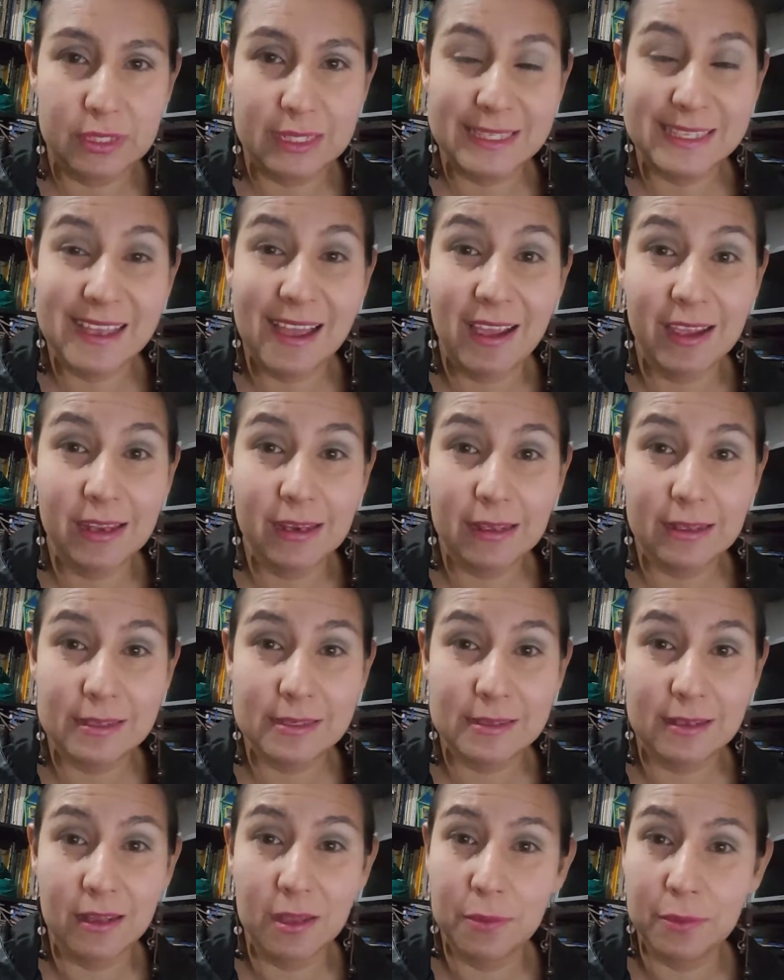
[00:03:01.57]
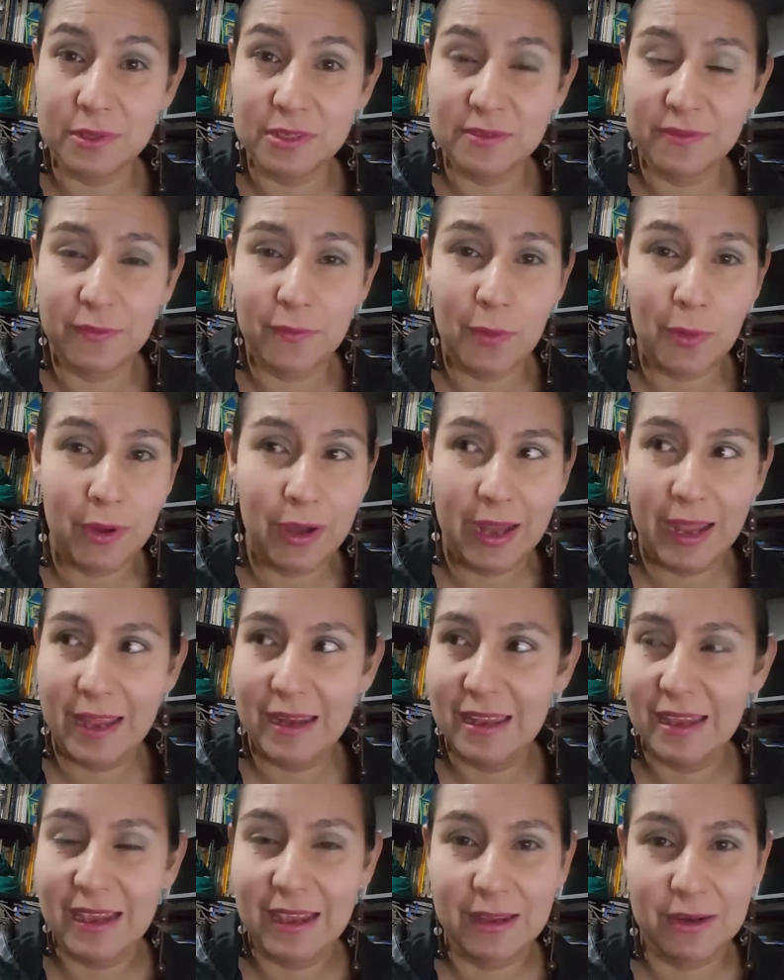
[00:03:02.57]
design a syllabus for
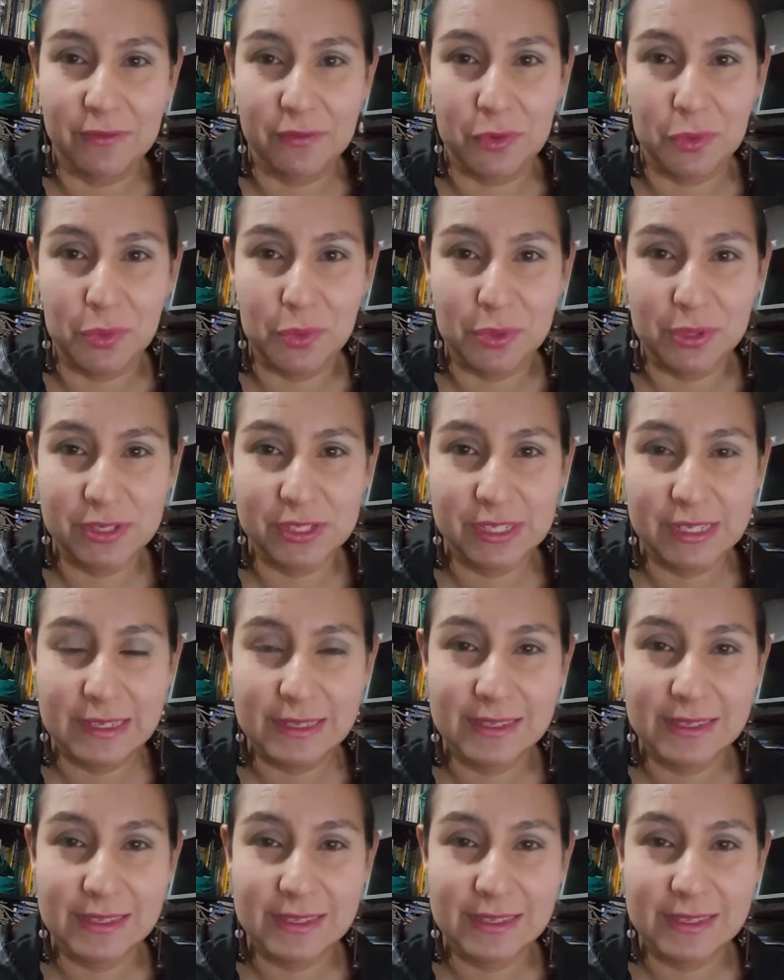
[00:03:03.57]
any kind of course.